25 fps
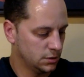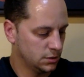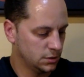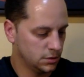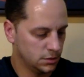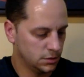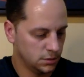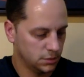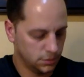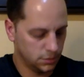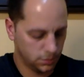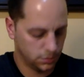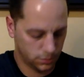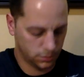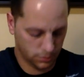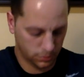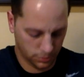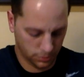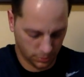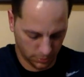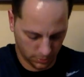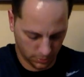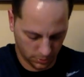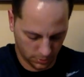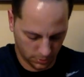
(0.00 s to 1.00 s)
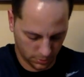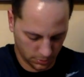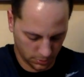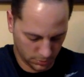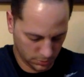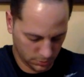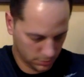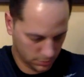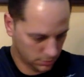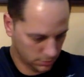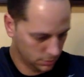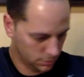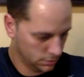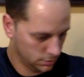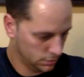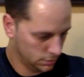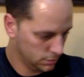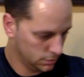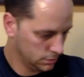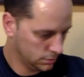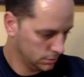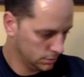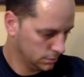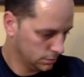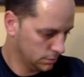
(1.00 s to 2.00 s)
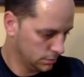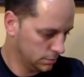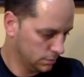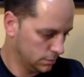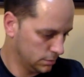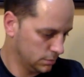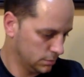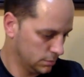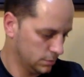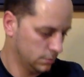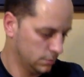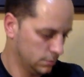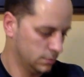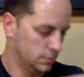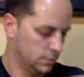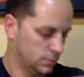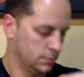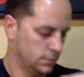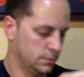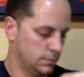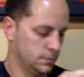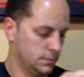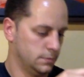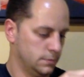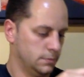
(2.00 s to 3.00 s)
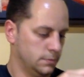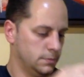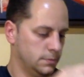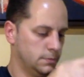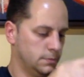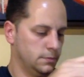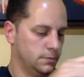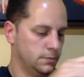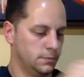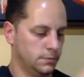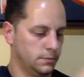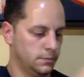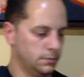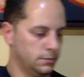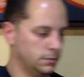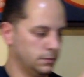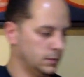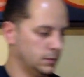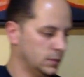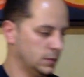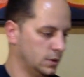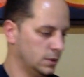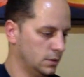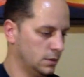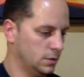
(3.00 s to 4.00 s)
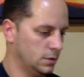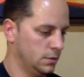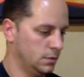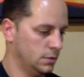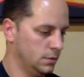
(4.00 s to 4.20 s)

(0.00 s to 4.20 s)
Nobody speaks.